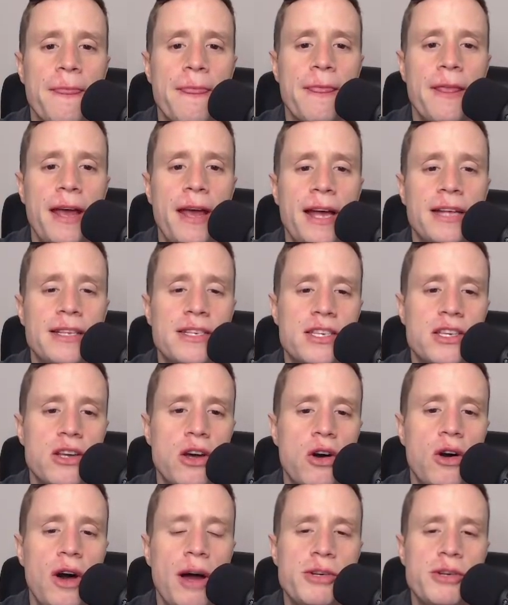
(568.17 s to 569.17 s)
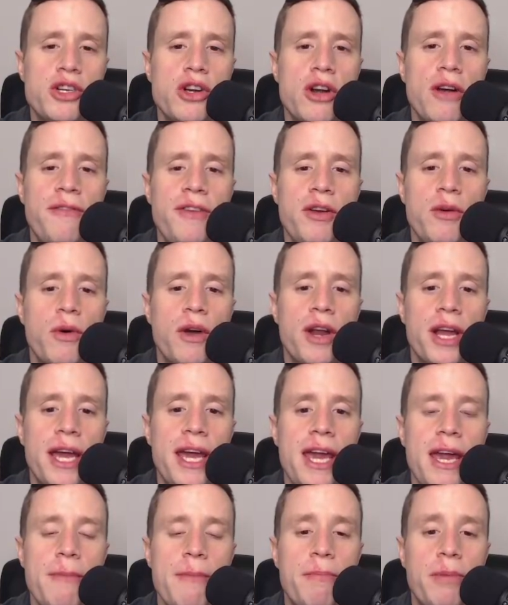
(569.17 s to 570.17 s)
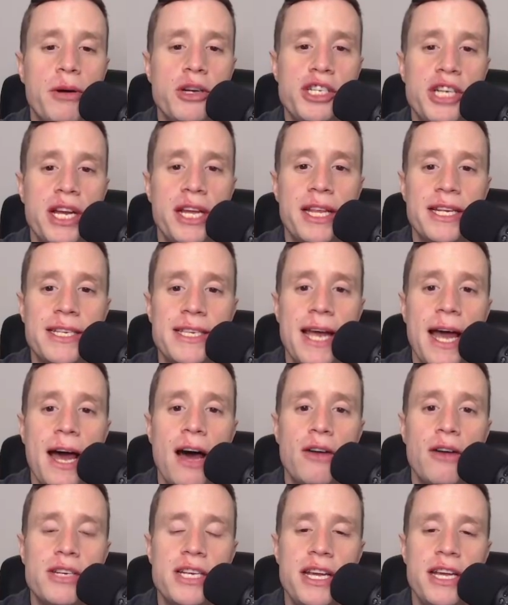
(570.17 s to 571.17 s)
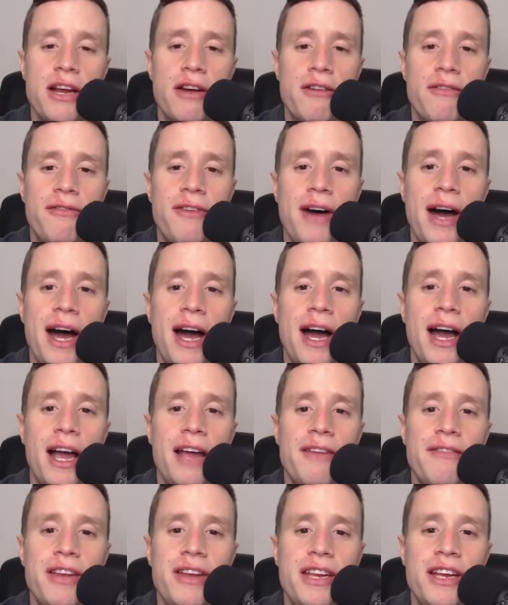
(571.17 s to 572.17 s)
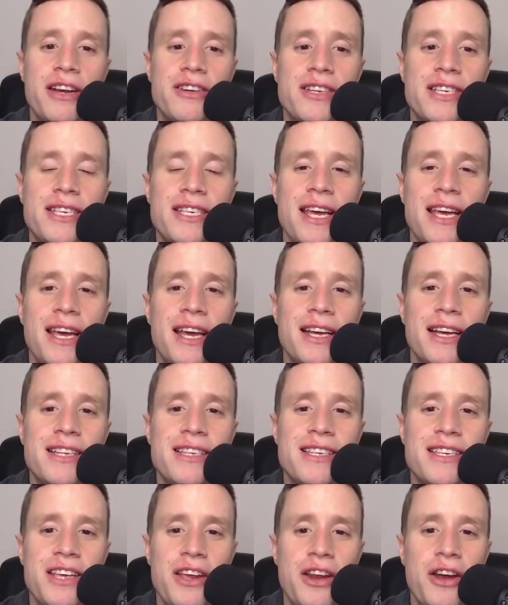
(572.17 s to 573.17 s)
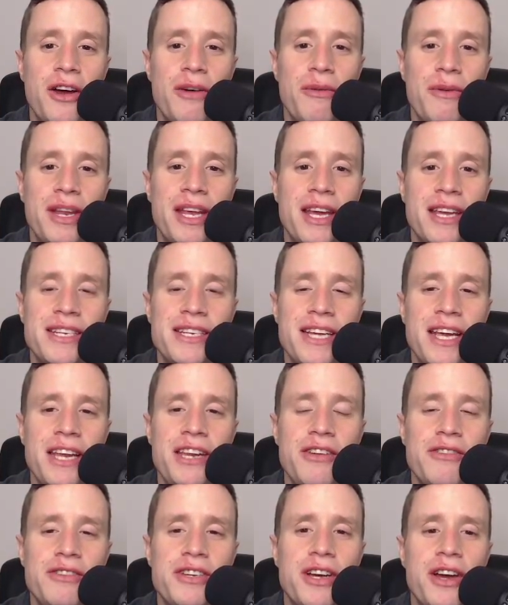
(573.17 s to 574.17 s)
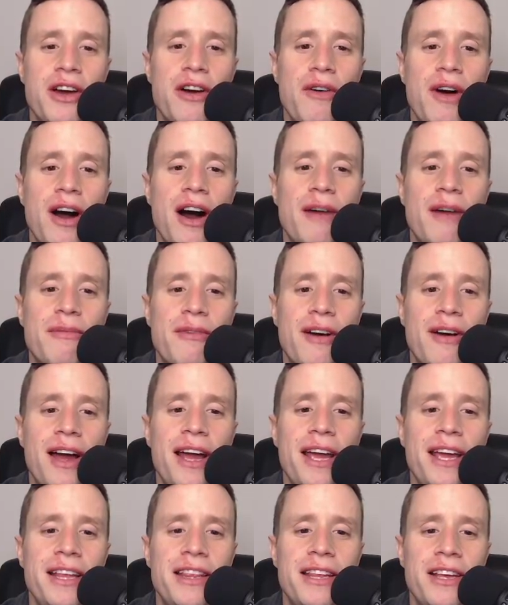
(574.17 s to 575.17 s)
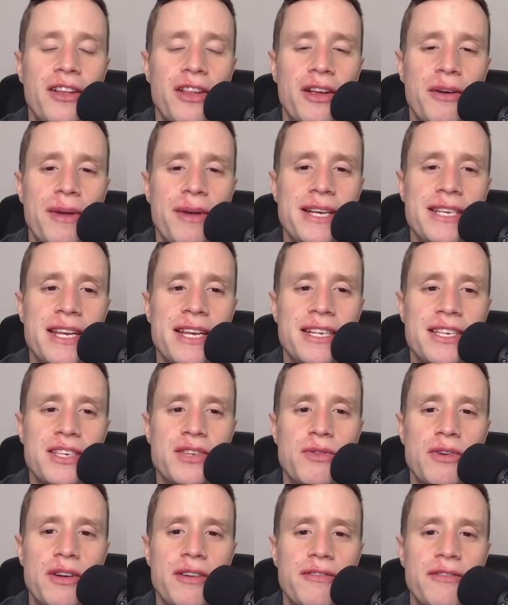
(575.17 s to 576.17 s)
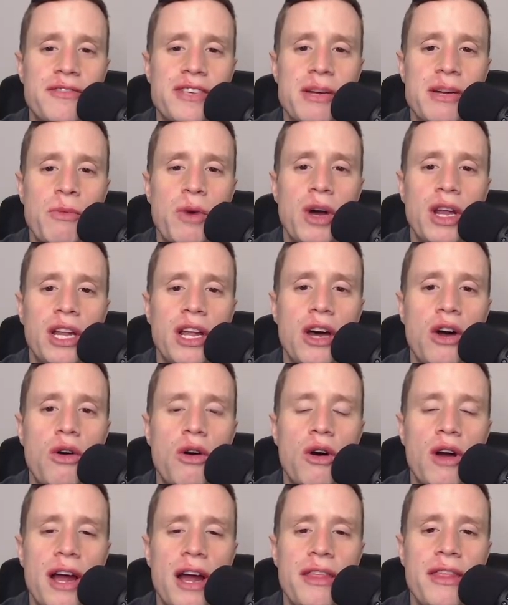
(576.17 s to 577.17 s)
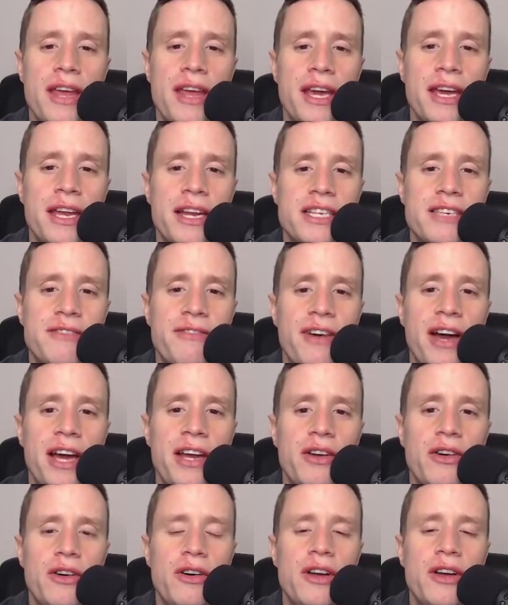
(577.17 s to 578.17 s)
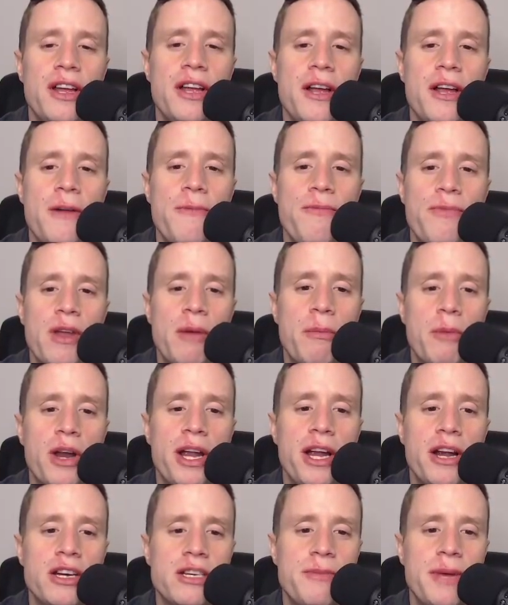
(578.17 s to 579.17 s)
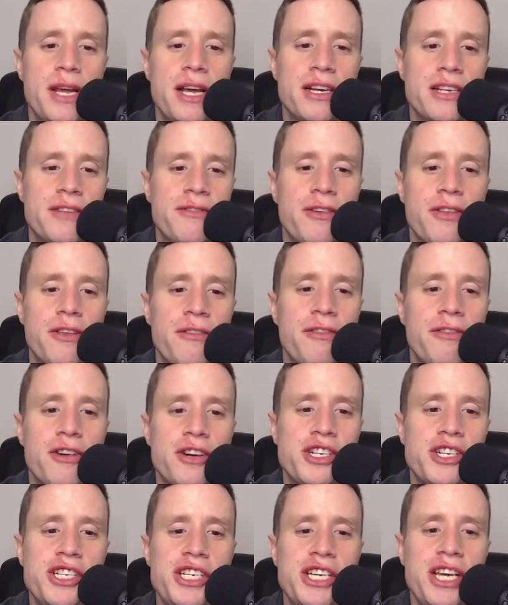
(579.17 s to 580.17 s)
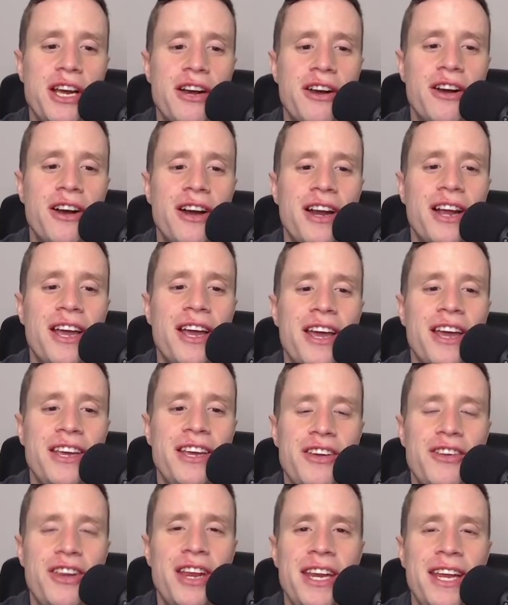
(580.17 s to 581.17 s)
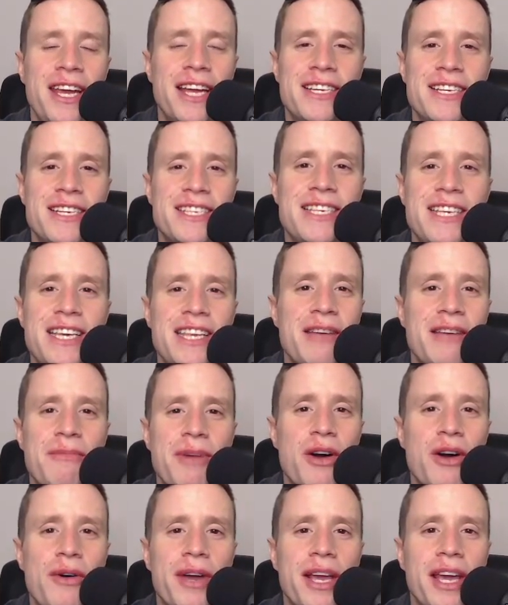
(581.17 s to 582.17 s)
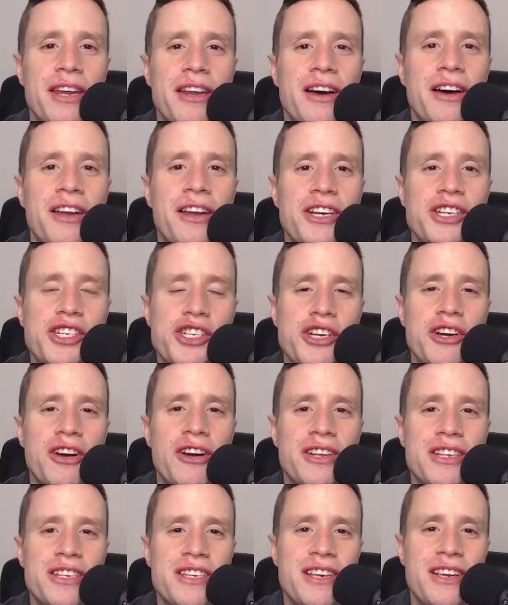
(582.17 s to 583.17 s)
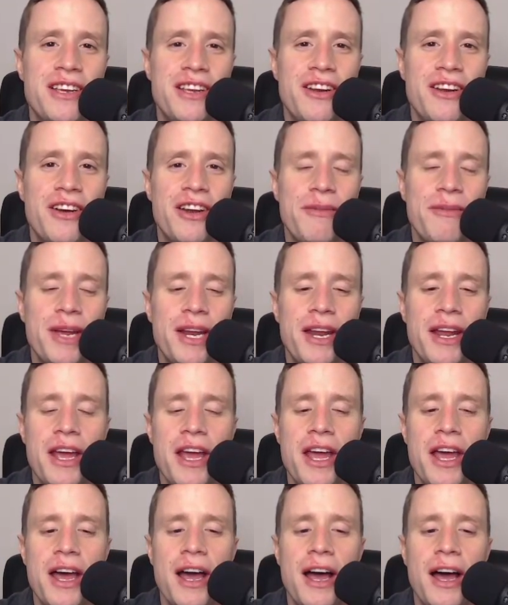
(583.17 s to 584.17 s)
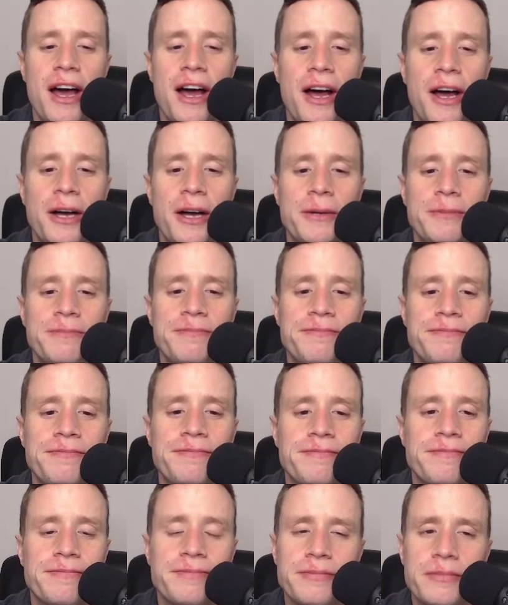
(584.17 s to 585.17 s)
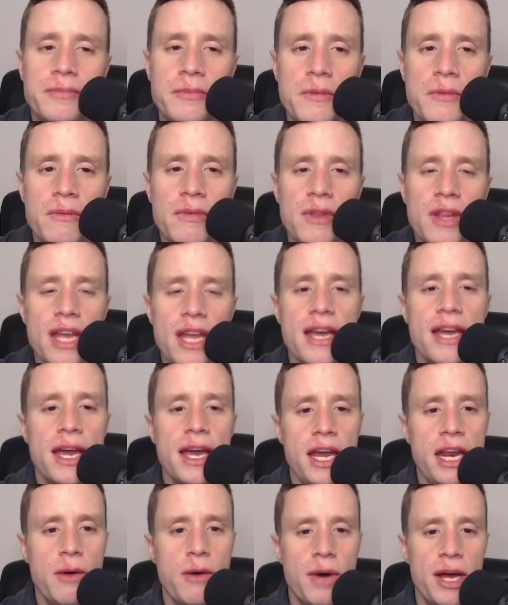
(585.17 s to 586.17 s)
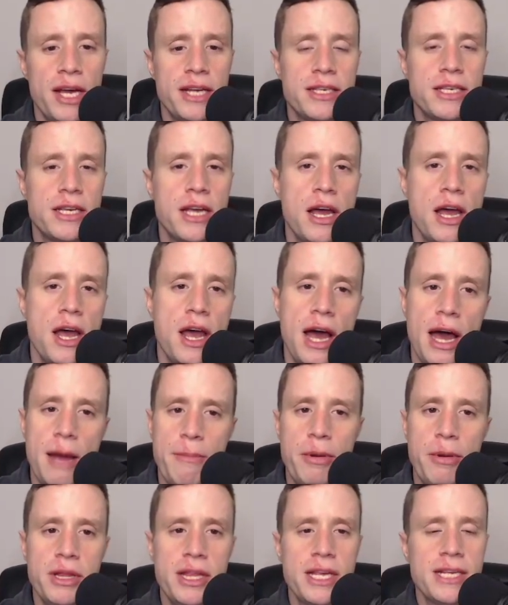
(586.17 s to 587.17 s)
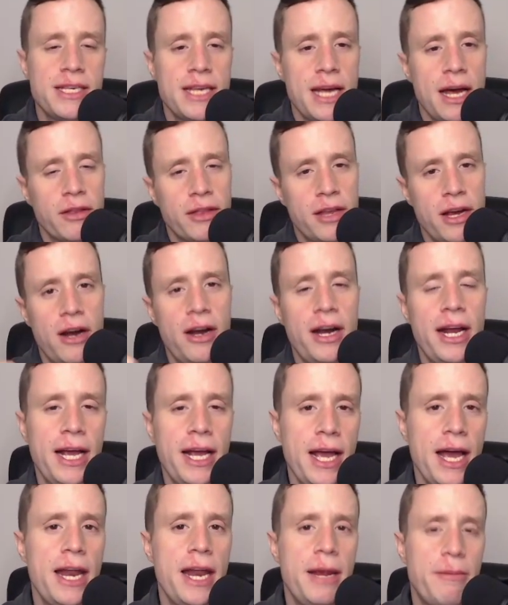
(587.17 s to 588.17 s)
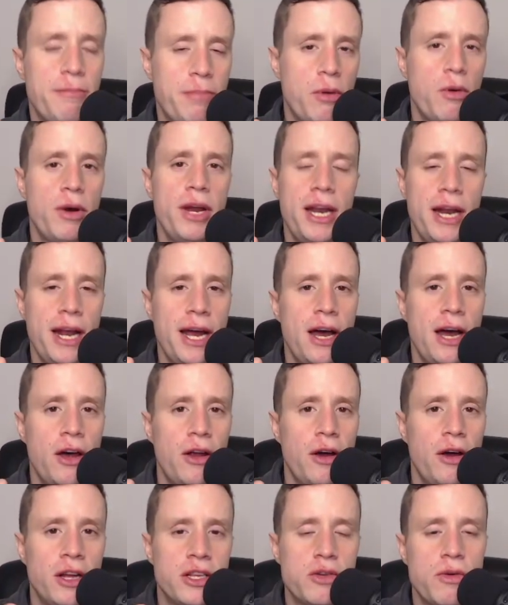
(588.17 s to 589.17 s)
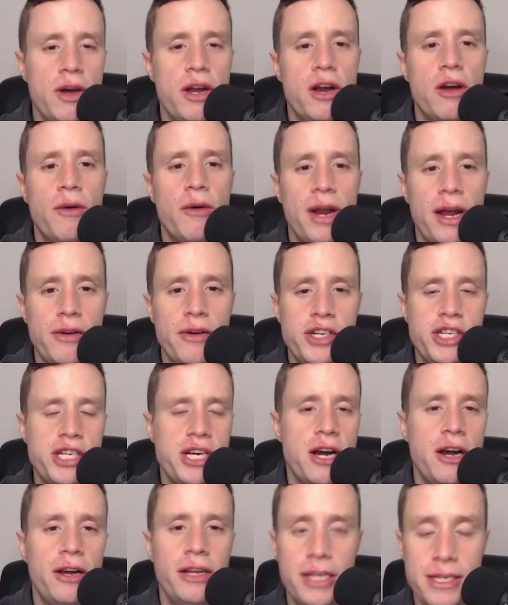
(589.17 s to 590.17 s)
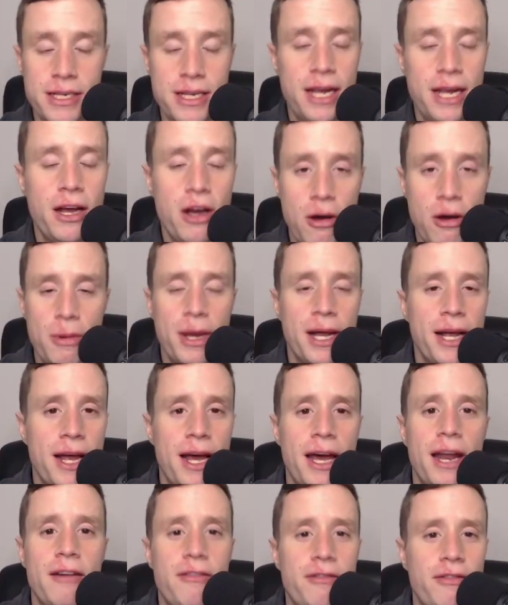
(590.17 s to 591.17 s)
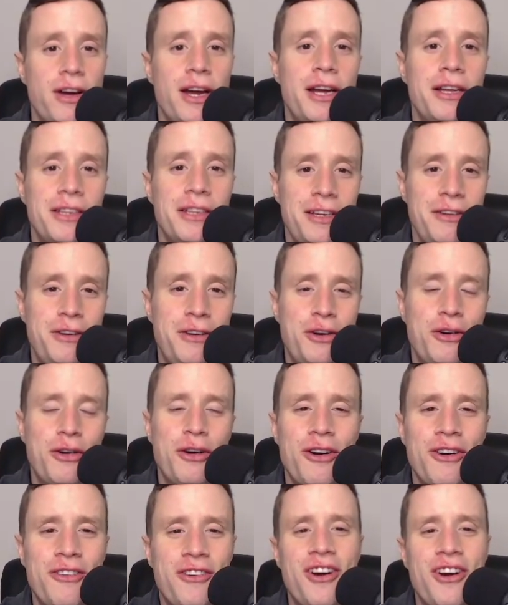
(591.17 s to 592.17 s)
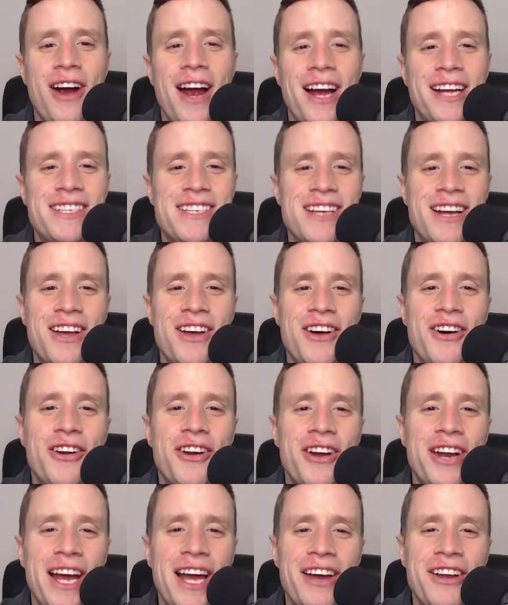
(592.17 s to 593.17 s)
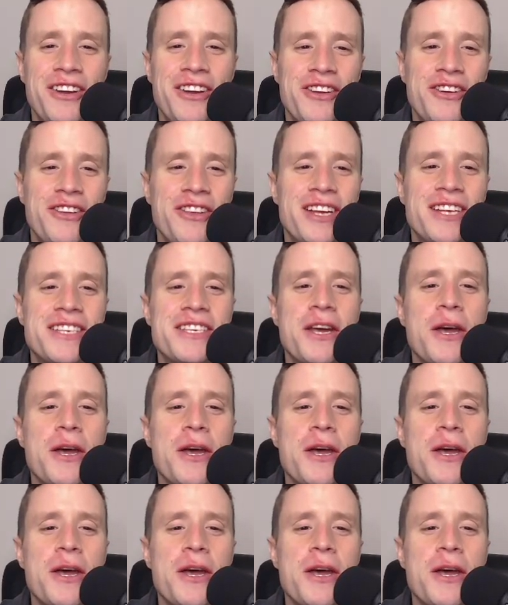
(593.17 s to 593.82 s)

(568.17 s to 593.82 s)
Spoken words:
And so I'm sure if you were to keep pushing this out to year 5 and year 6, it would continue to go up, right? The only reason it's sort of somewhat lower, I think, in its final number here is because for the first year, you didn't get to see them going into uninsurance. You know what I mean? Anyways, I put this out there and I kind of pointed out on Twitter when I was sharing this, like, oh my God, I finally cracked the code on how to do this.